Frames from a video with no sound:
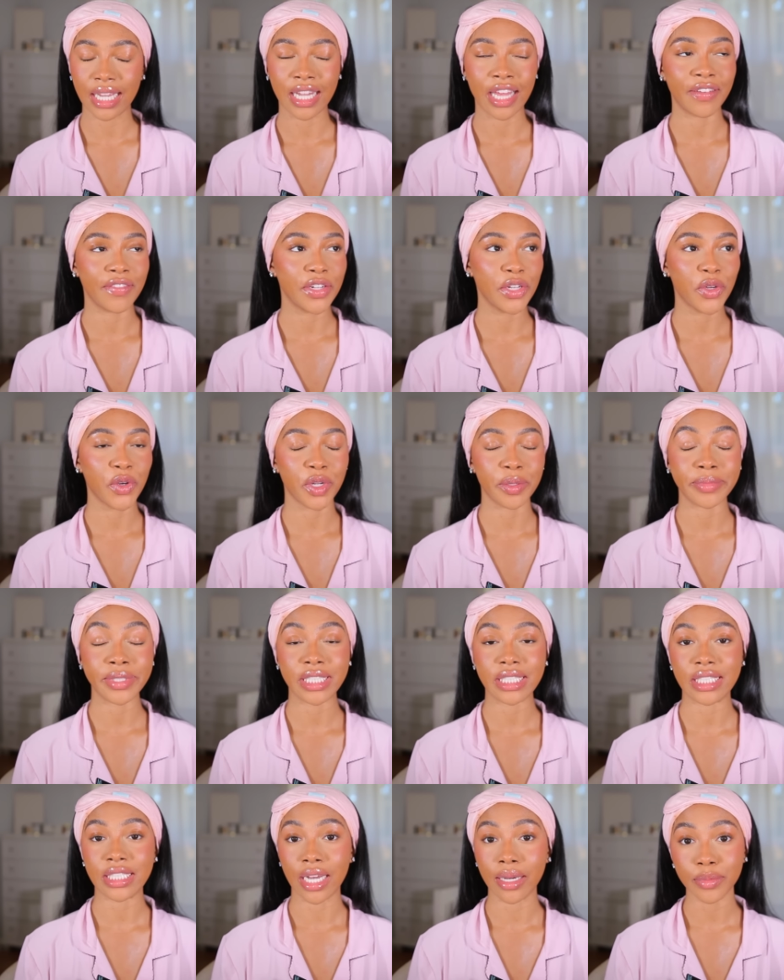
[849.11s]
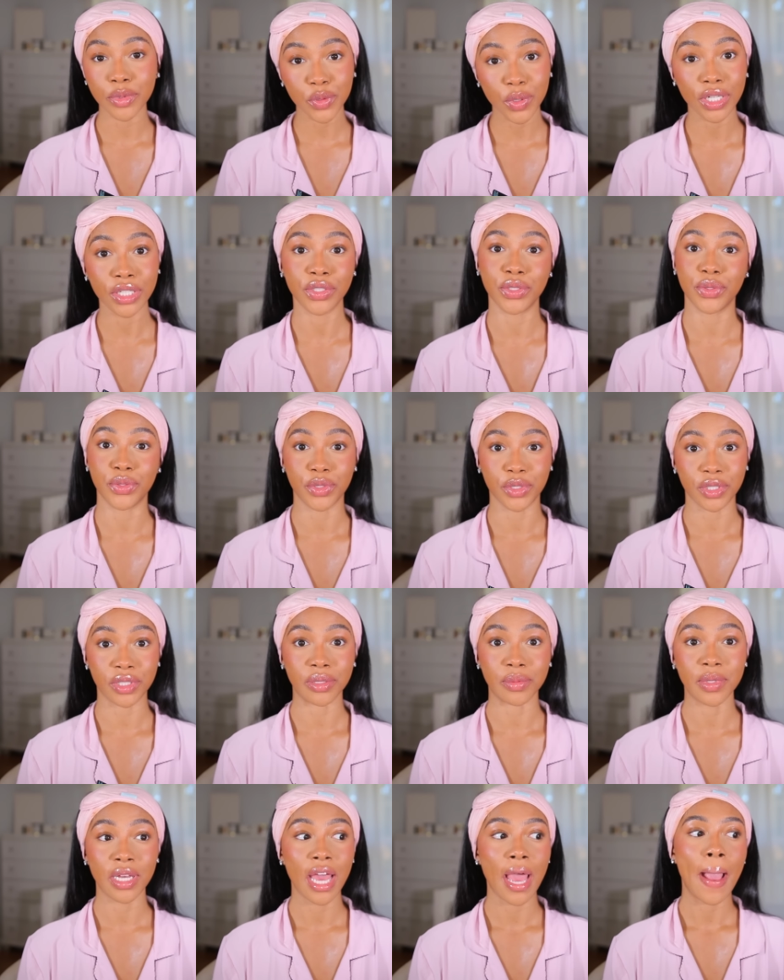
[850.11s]
11 year old me jumped on
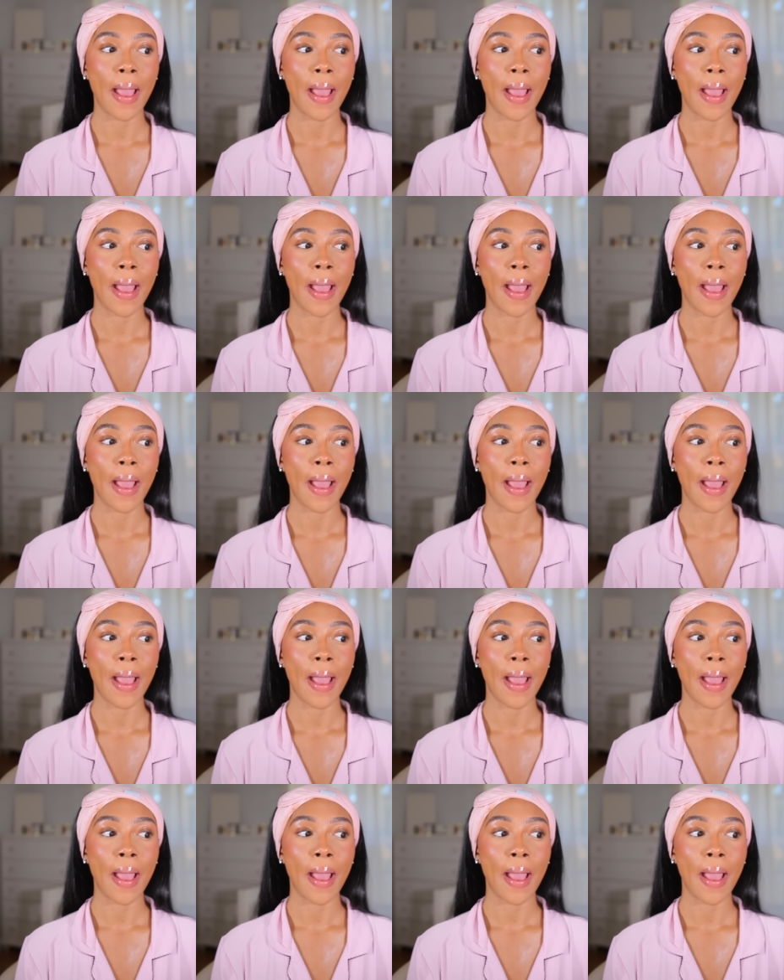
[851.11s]
YouTube